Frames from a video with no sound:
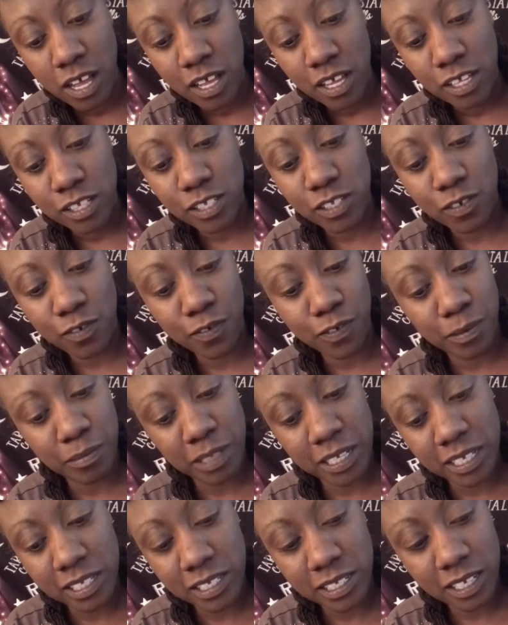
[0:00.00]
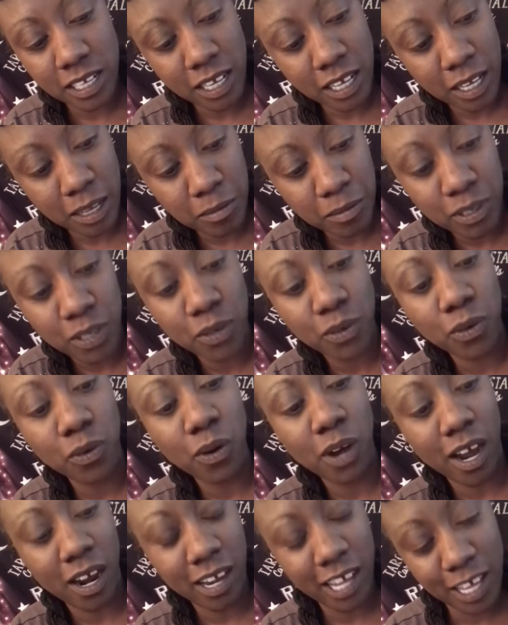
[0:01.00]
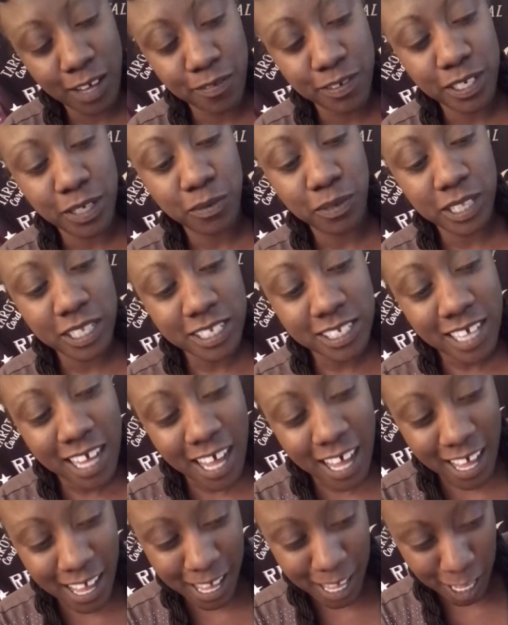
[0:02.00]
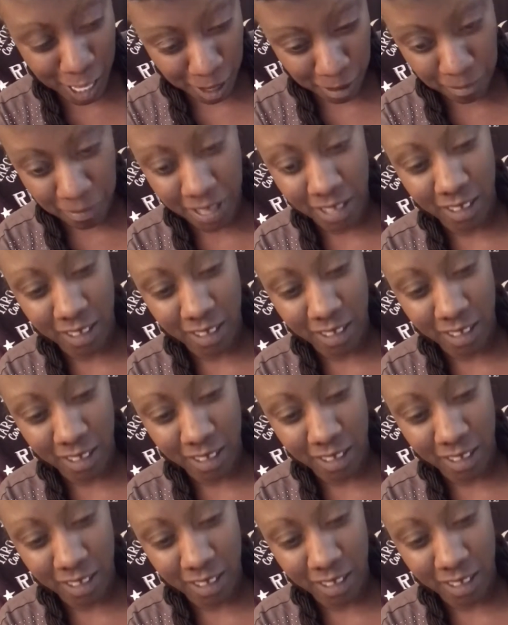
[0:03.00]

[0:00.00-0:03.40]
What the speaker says: So from this time, you are gifted with time